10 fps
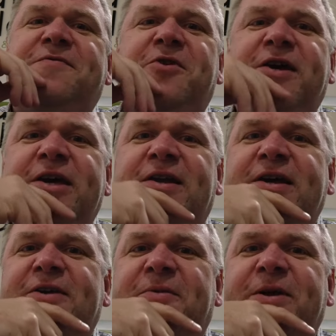look at you
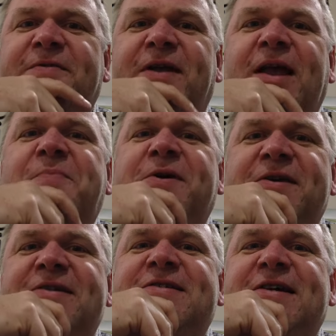like you're a bit of a leper
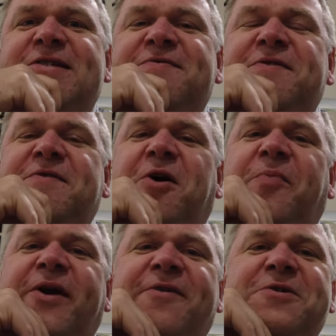these days if you've got a
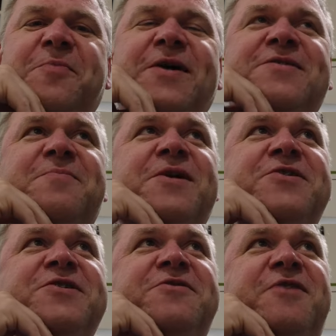Priority Pass at
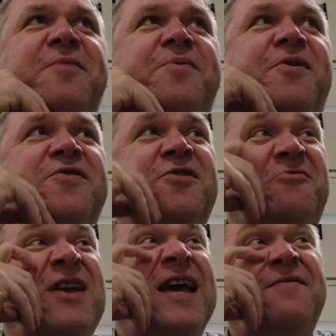Manchester Airport. So
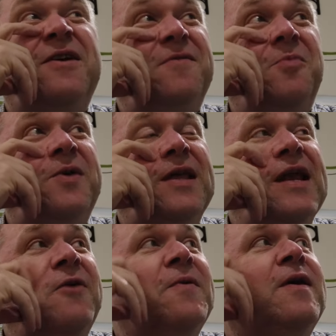I really have given up with it
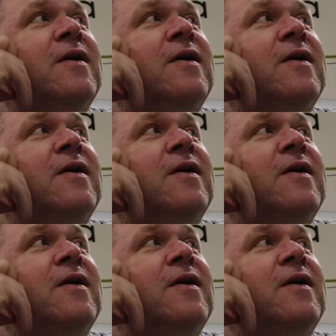now.